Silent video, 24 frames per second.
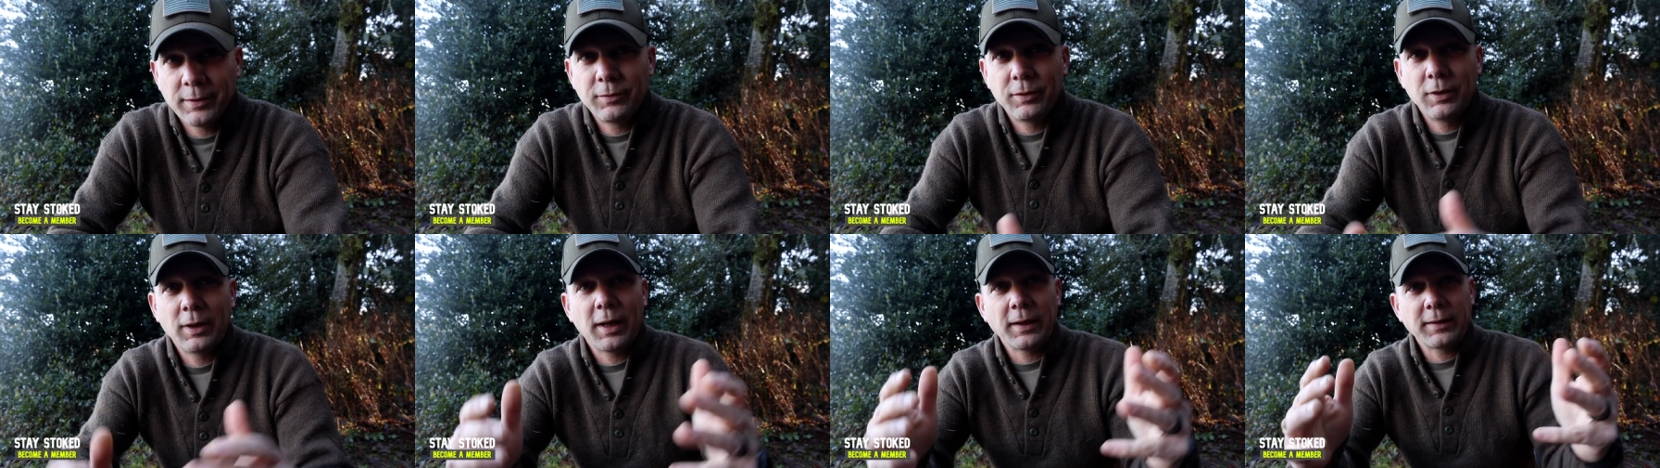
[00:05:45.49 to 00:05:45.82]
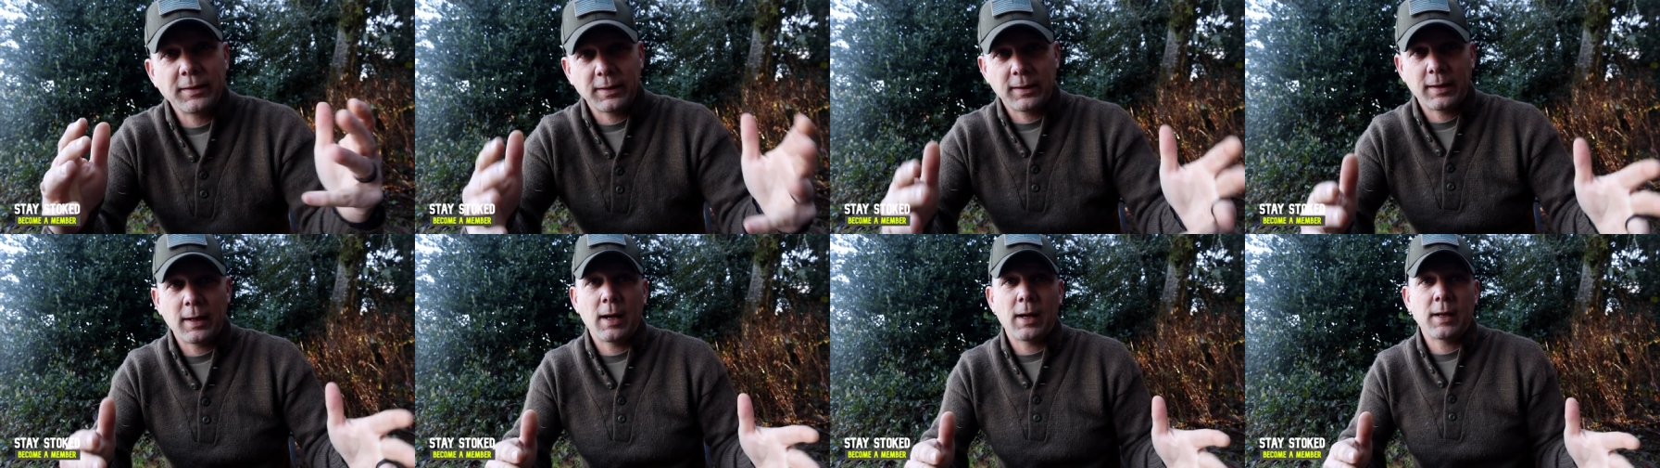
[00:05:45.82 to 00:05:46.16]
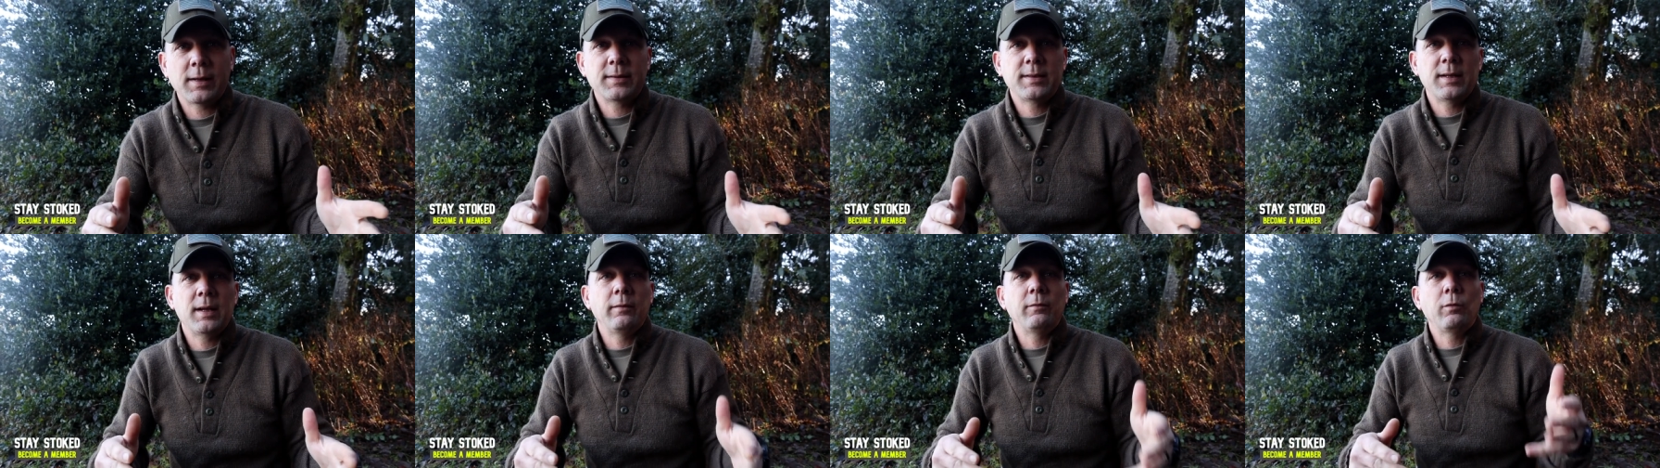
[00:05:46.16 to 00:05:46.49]
if you like the
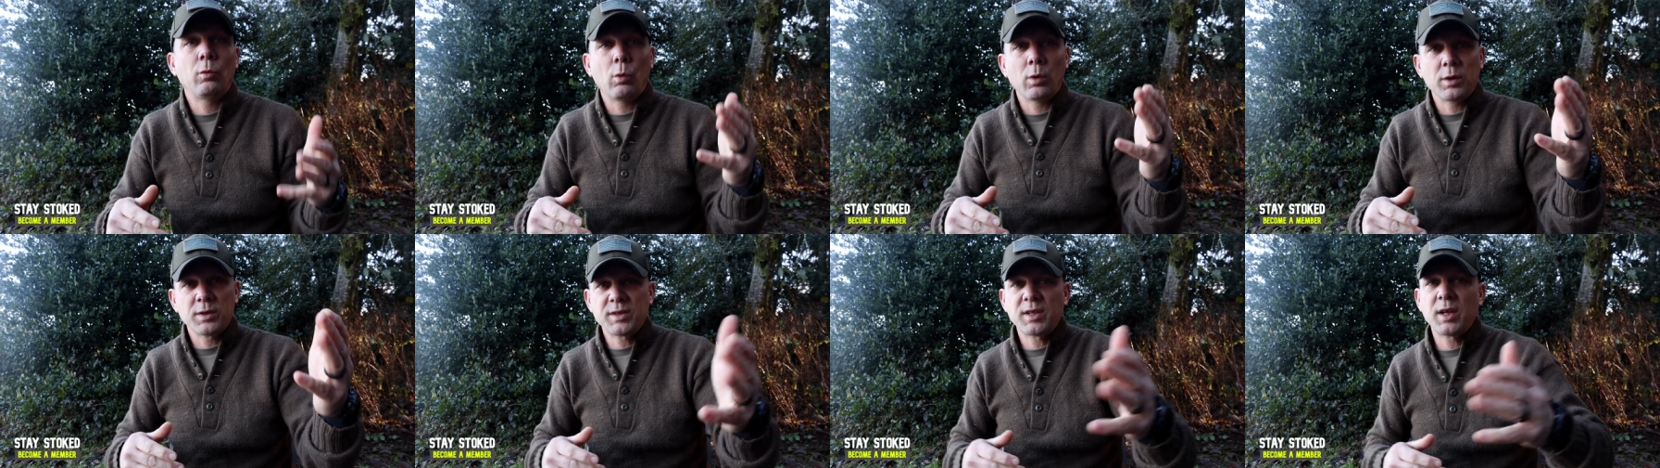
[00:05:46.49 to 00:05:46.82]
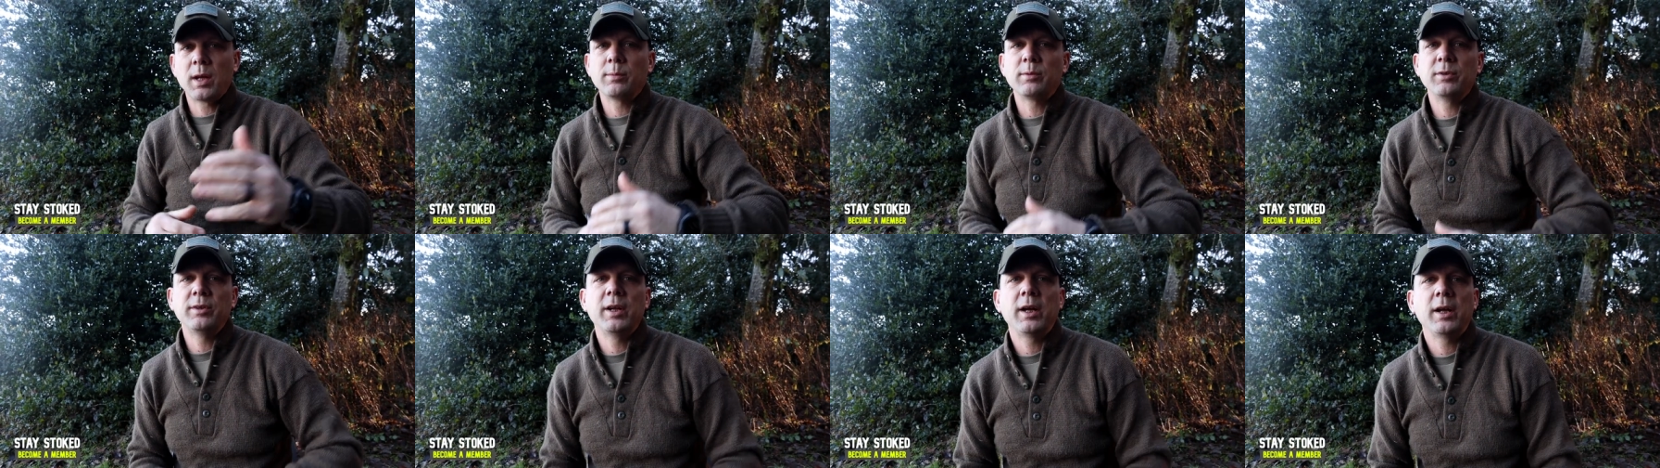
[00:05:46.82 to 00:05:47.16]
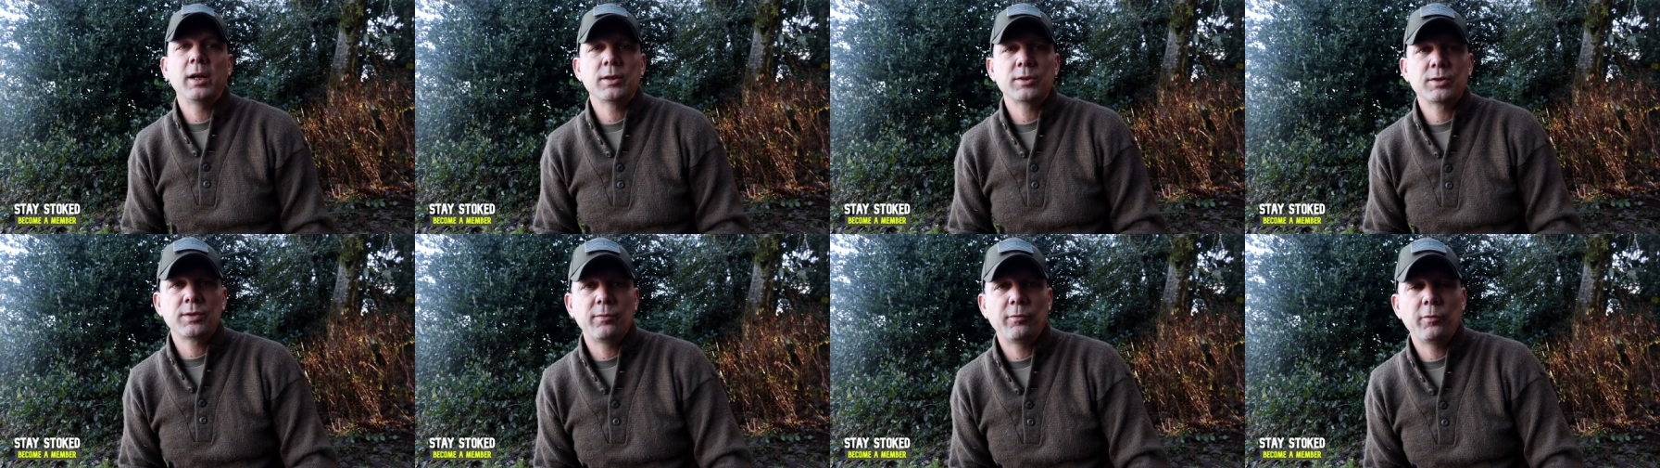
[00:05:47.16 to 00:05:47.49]
content, if you want to stay up to
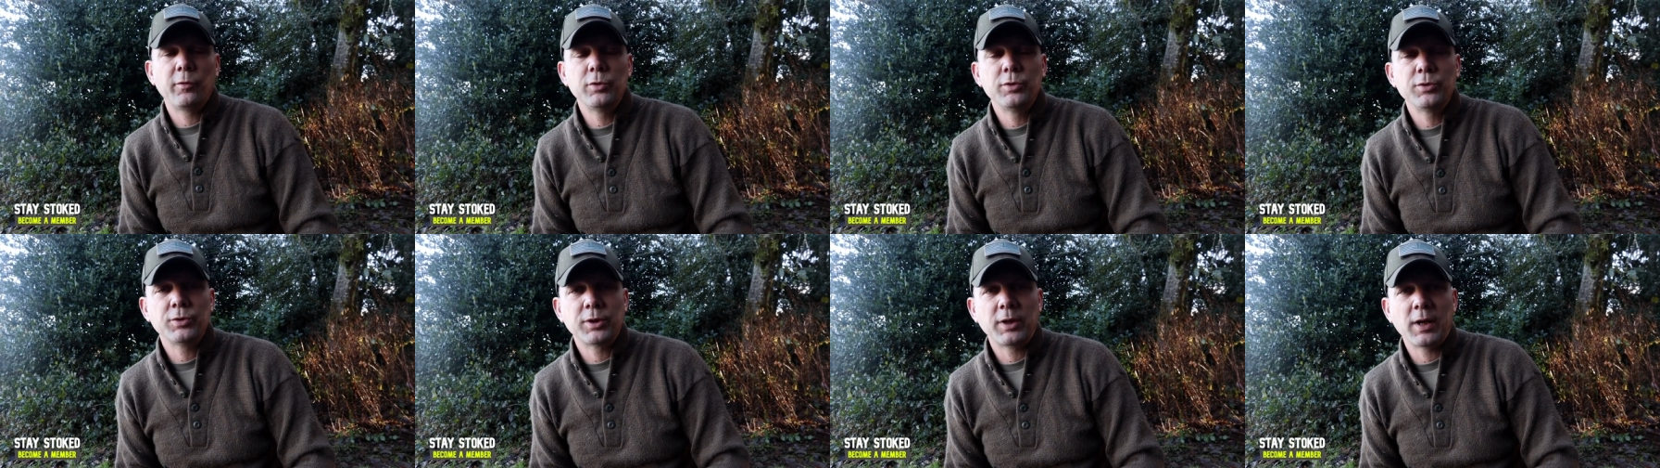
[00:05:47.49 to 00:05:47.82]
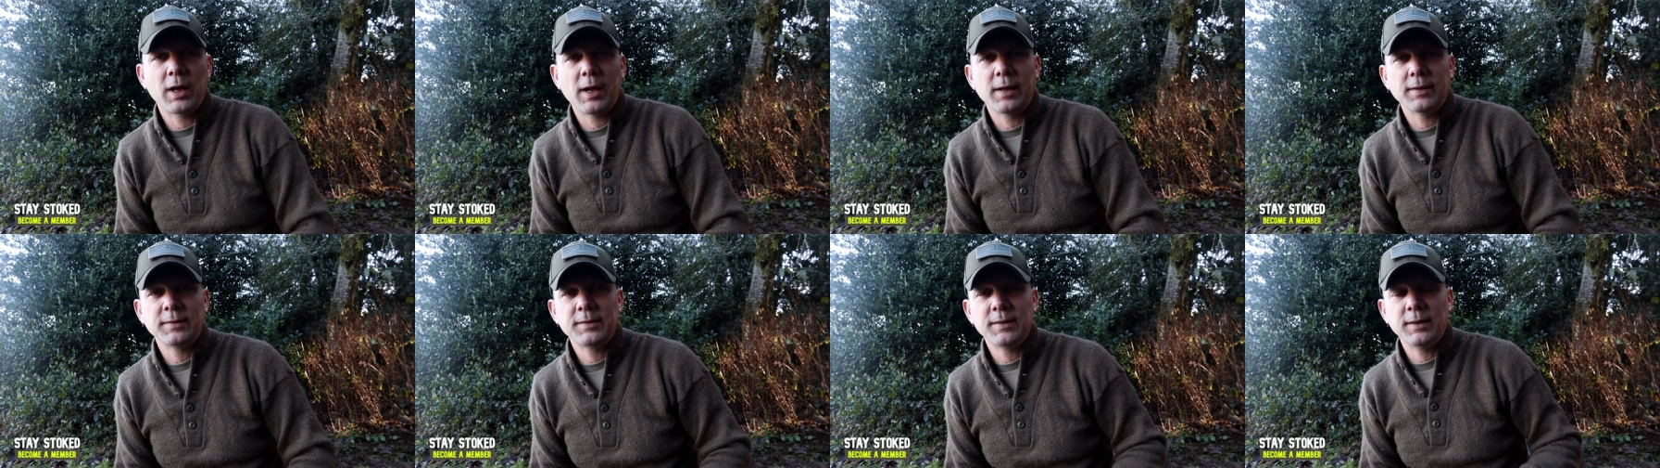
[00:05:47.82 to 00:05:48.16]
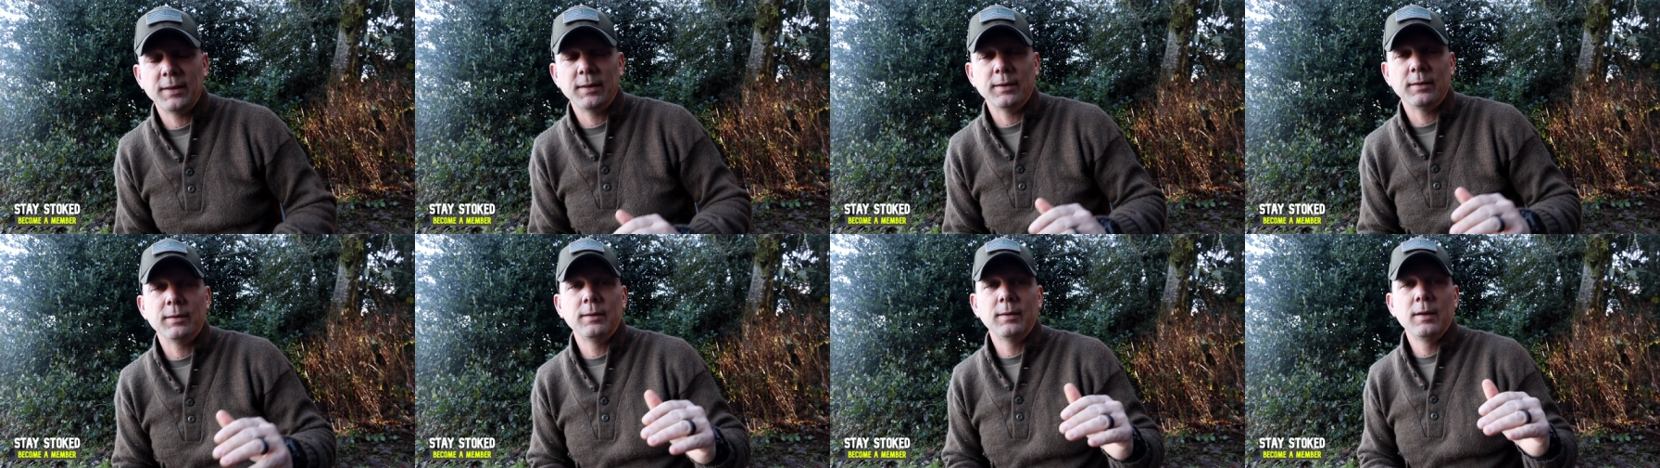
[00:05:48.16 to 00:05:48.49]
date on some future
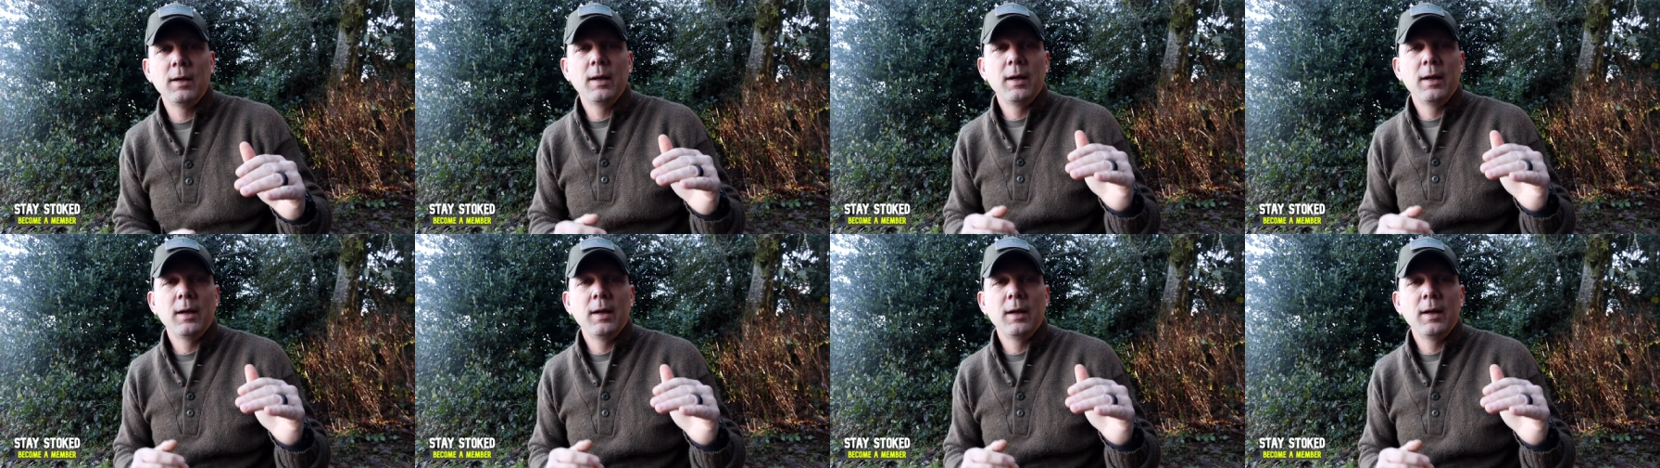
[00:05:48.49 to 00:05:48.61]
content,